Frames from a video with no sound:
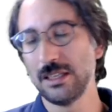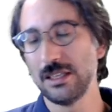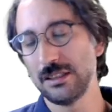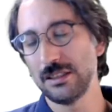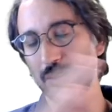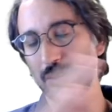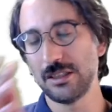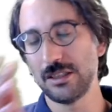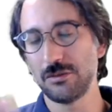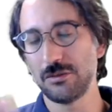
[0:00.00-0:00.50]

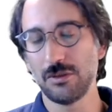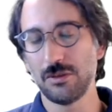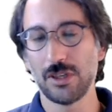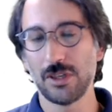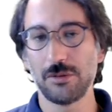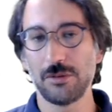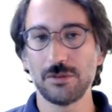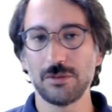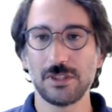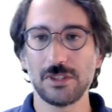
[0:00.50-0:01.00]
that you are
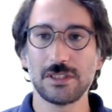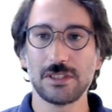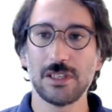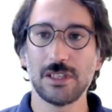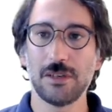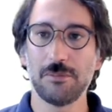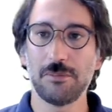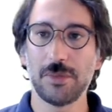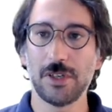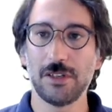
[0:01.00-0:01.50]
using some
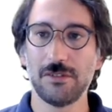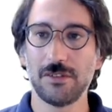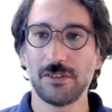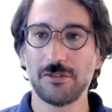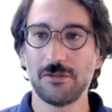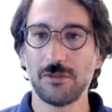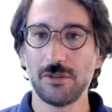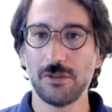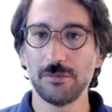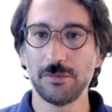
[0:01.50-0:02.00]
power
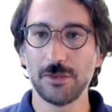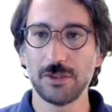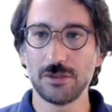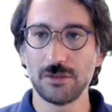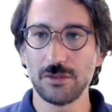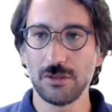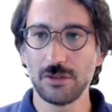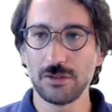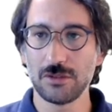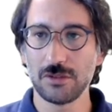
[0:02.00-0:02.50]
from the
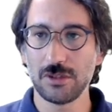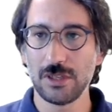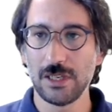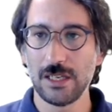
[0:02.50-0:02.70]
source.